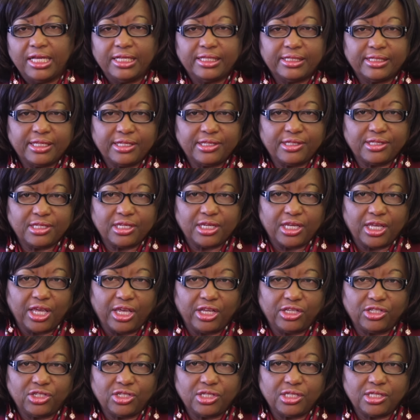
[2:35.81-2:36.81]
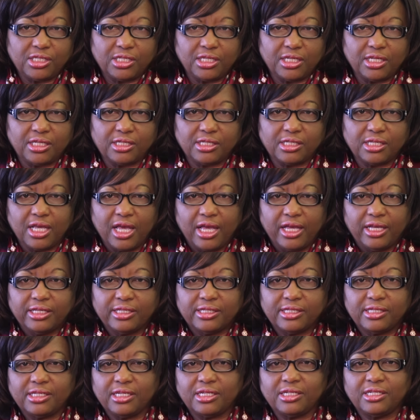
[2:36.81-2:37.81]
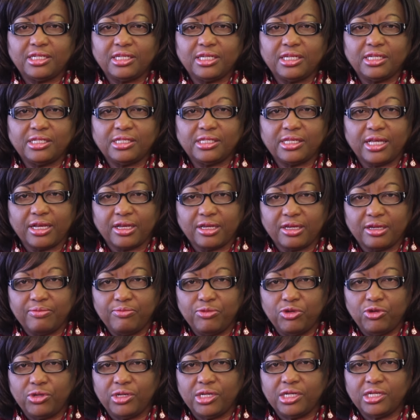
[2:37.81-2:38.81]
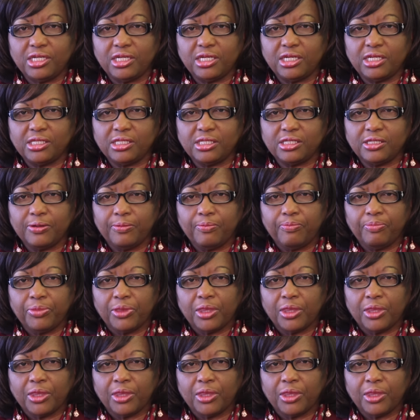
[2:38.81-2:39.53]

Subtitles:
sister agencies, cities and communities,